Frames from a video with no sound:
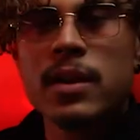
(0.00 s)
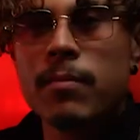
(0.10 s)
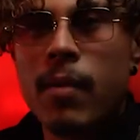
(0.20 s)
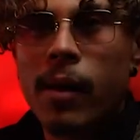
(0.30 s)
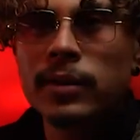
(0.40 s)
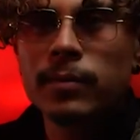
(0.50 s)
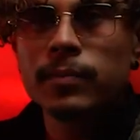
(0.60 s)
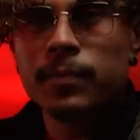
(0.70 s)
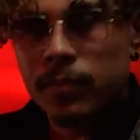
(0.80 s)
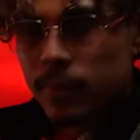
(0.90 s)
And I'm
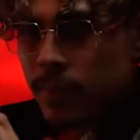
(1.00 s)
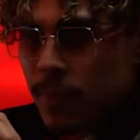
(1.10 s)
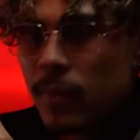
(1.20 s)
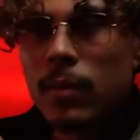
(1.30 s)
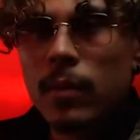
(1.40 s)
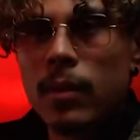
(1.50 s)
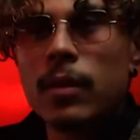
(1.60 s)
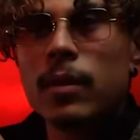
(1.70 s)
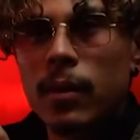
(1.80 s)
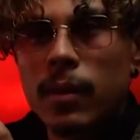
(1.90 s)
sure you've already done
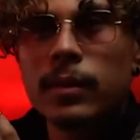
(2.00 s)
that.